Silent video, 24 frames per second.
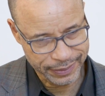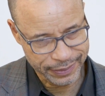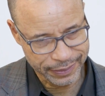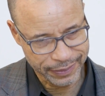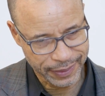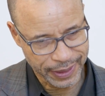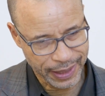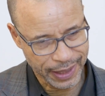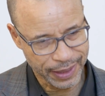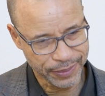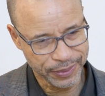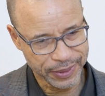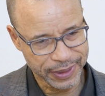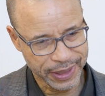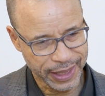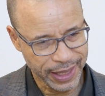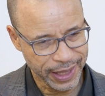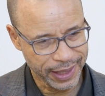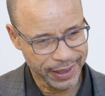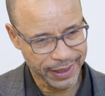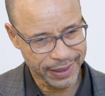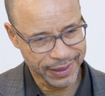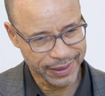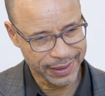when I was
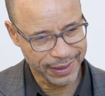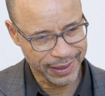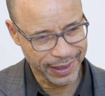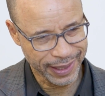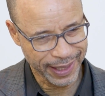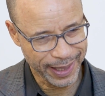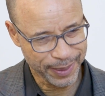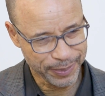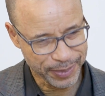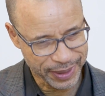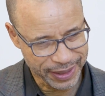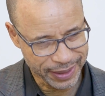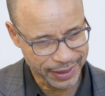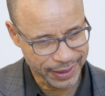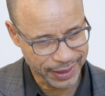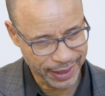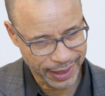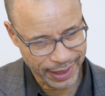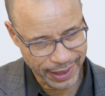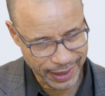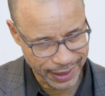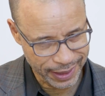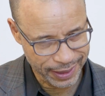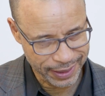headed to the Hampton
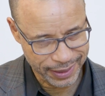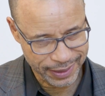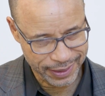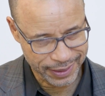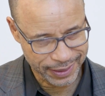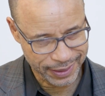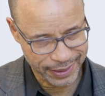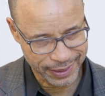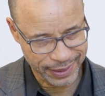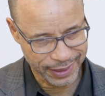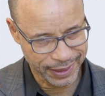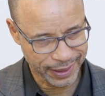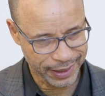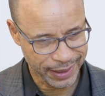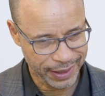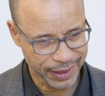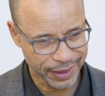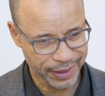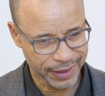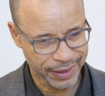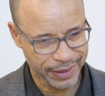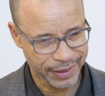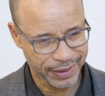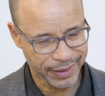stage,
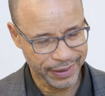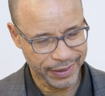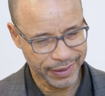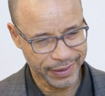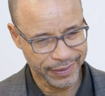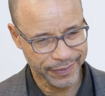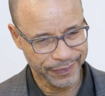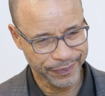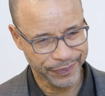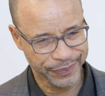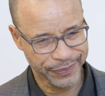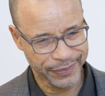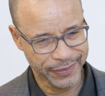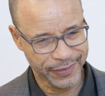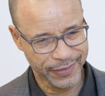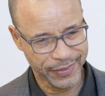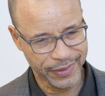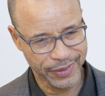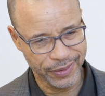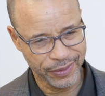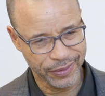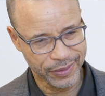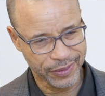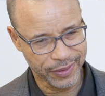and
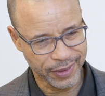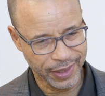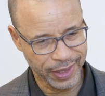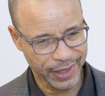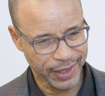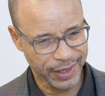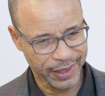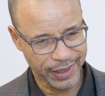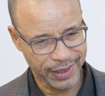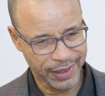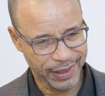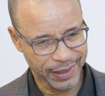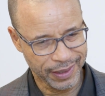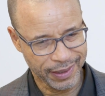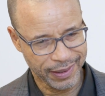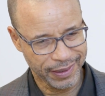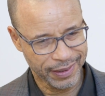you said